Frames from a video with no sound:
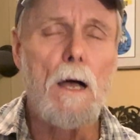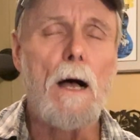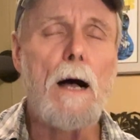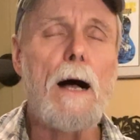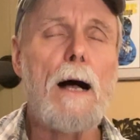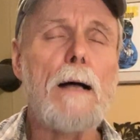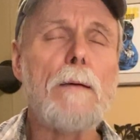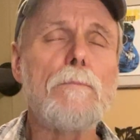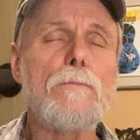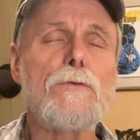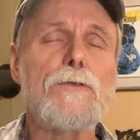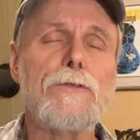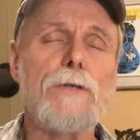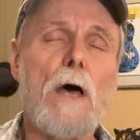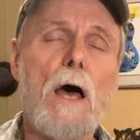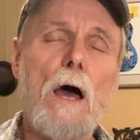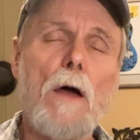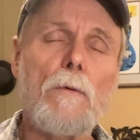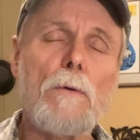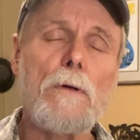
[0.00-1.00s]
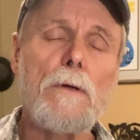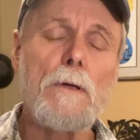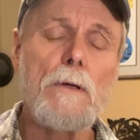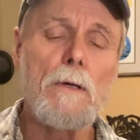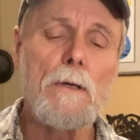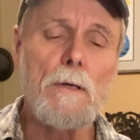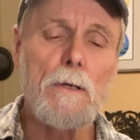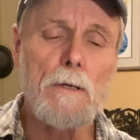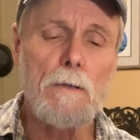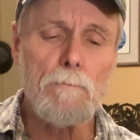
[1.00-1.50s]
I'm
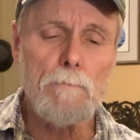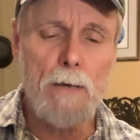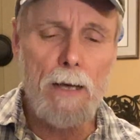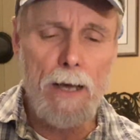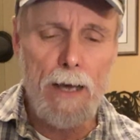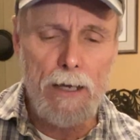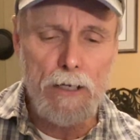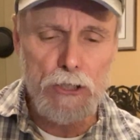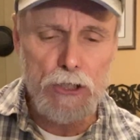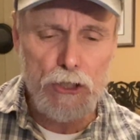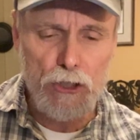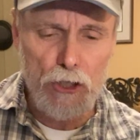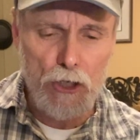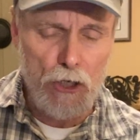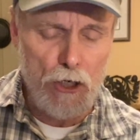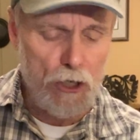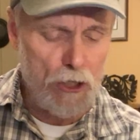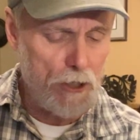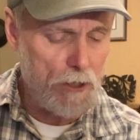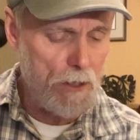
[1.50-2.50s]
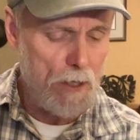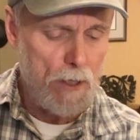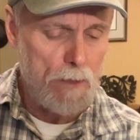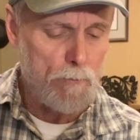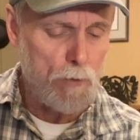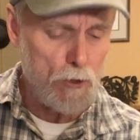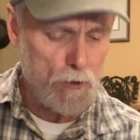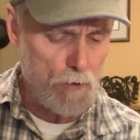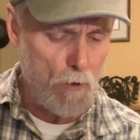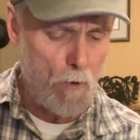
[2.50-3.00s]
sorry, my son,
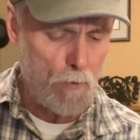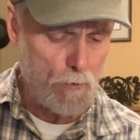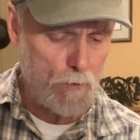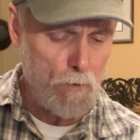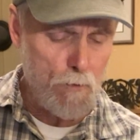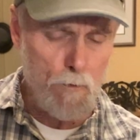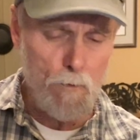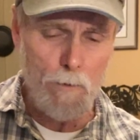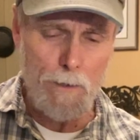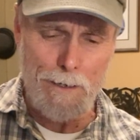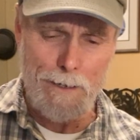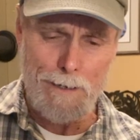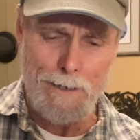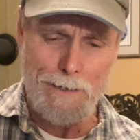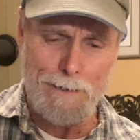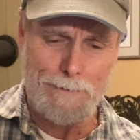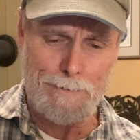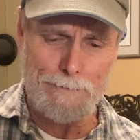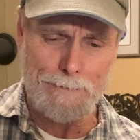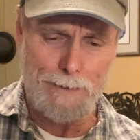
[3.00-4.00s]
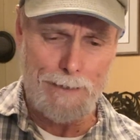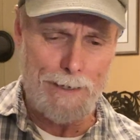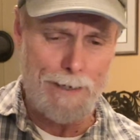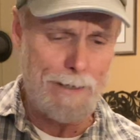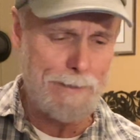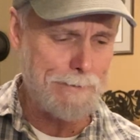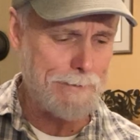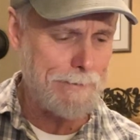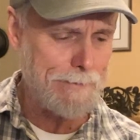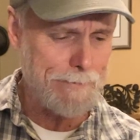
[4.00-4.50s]
but you're too late in
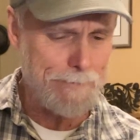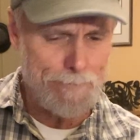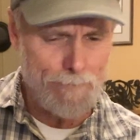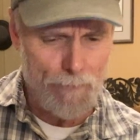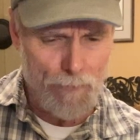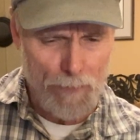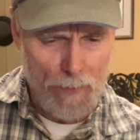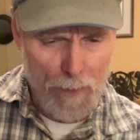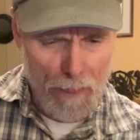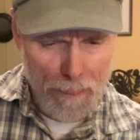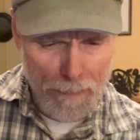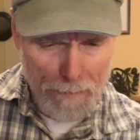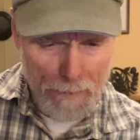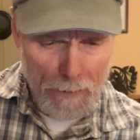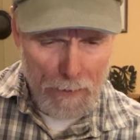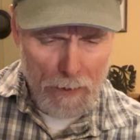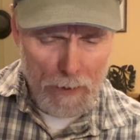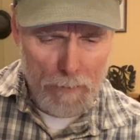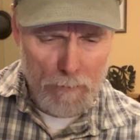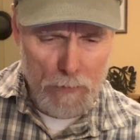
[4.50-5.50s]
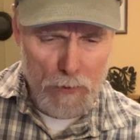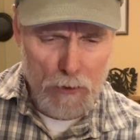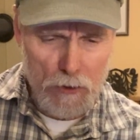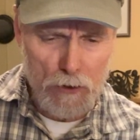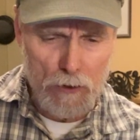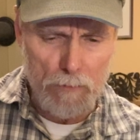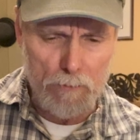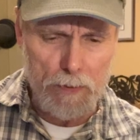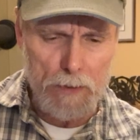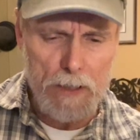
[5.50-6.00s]
asking.
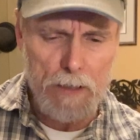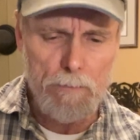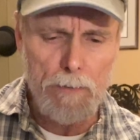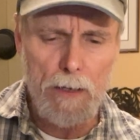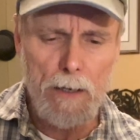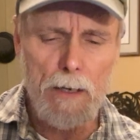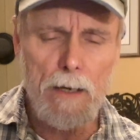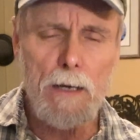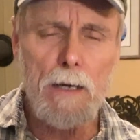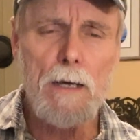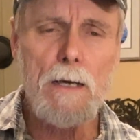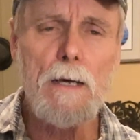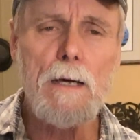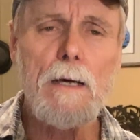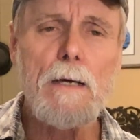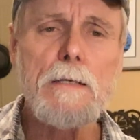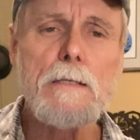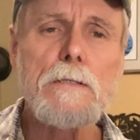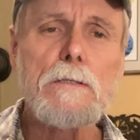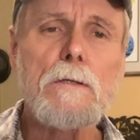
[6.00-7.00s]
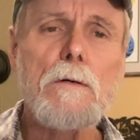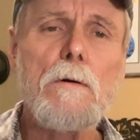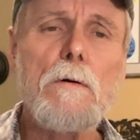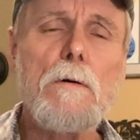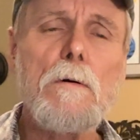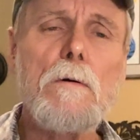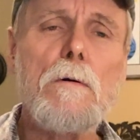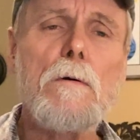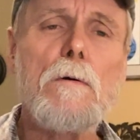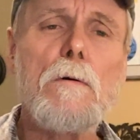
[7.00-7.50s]
Mr. Peabody's
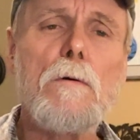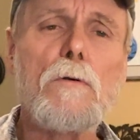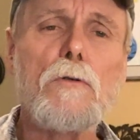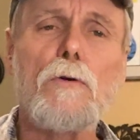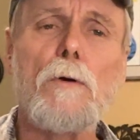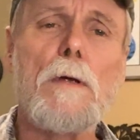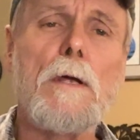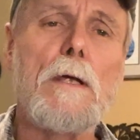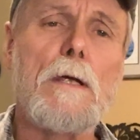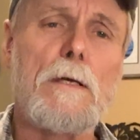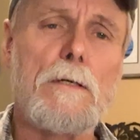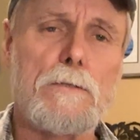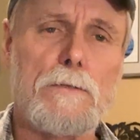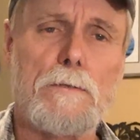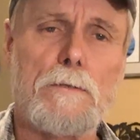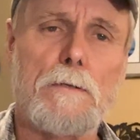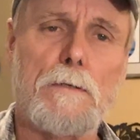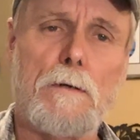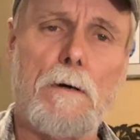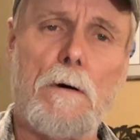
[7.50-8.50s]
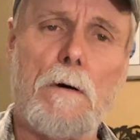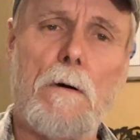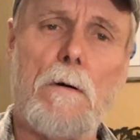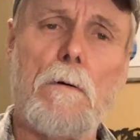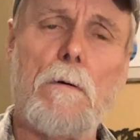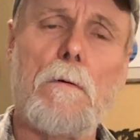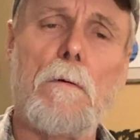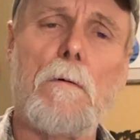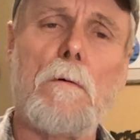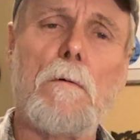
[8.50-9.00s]
coal train's done
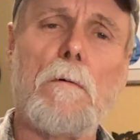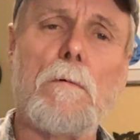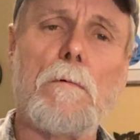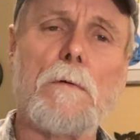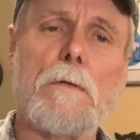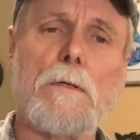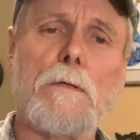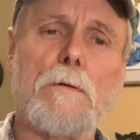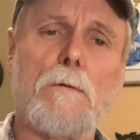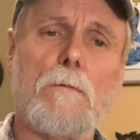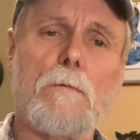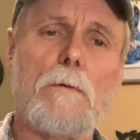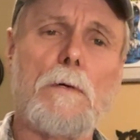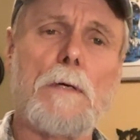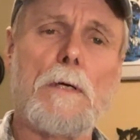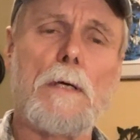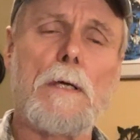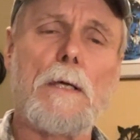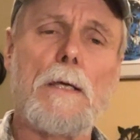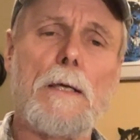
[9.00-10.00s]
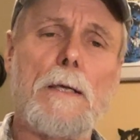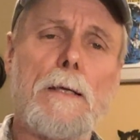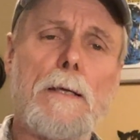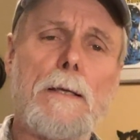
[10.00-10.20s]
hauled it away.